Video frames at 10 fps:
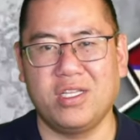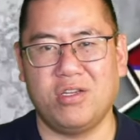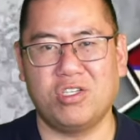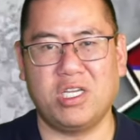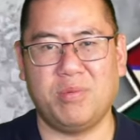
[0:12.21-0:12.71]

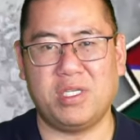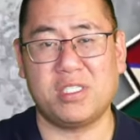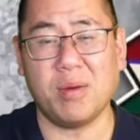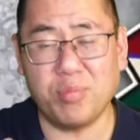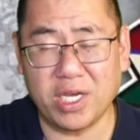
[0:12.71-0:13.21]
there's going to be
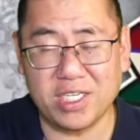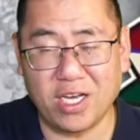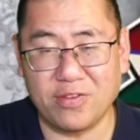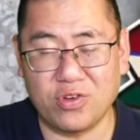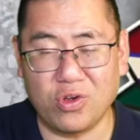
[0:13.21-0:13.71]
some breaking
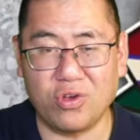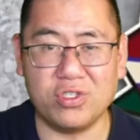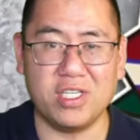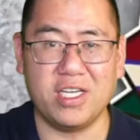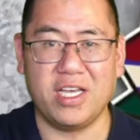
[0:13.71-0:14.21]
down of
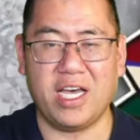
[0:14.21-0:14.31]
goals